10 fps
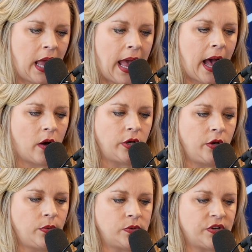how do
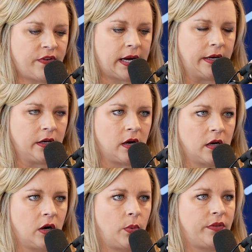you divide and
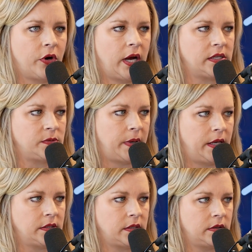conquer with your
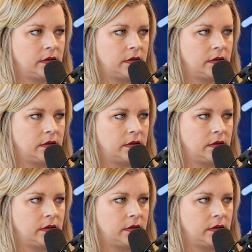husband?